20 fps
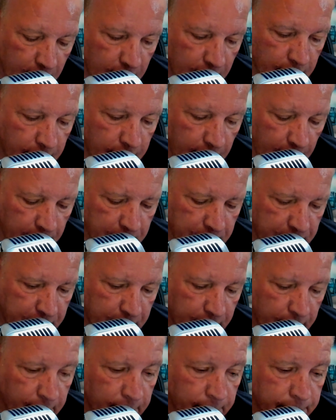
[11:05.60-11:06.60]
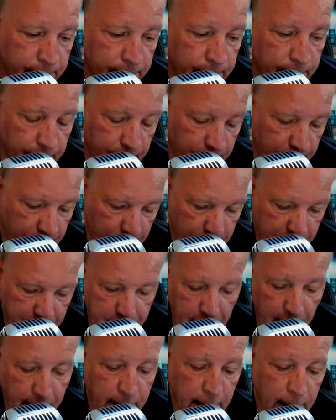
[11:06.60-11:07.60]
The album is called
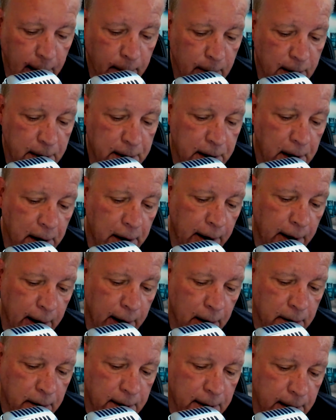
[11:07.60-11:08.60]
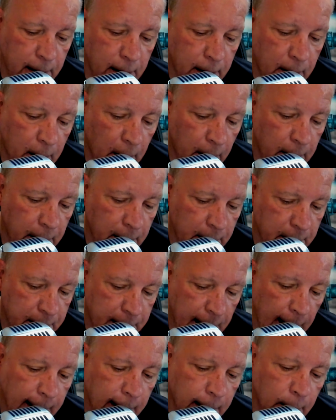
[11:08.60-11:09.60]
Segni, Misteriosi con il
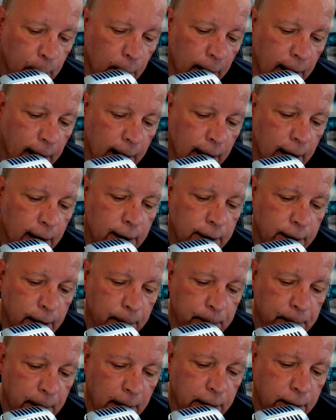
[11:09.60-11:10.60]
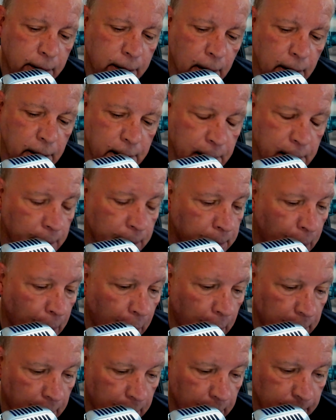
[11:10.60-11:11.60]
Sangue, Dipinto sul
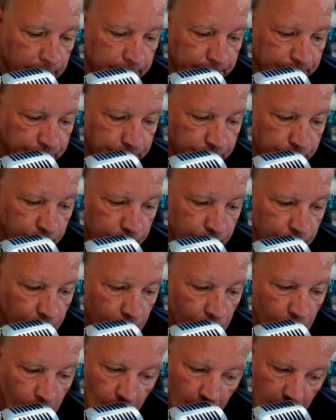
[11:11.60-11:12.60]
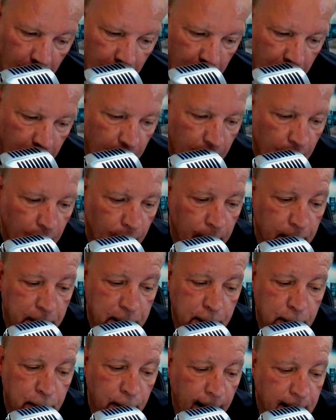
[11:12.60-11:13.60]
Muro,
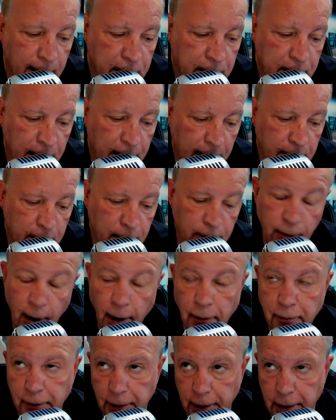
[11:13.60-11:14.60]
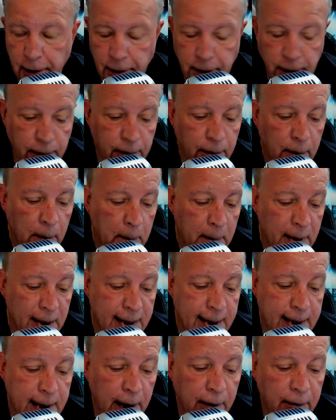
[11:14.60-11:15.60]
which translates roughly into
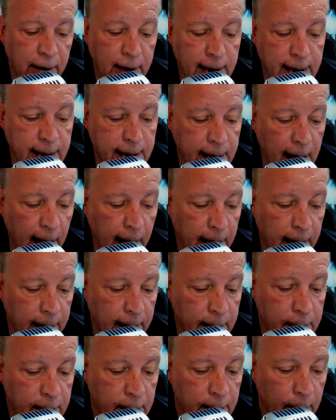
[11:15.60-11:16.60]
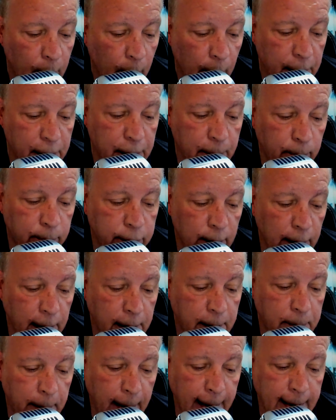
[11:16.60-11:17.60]
mysterious signs with
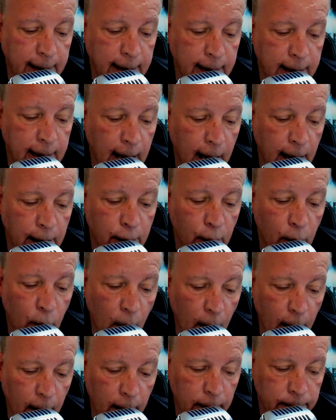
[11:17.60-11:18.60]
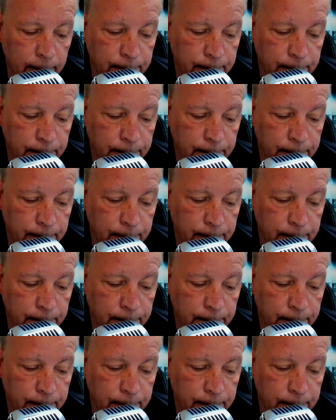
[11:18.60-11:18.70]
blood painted on the wall.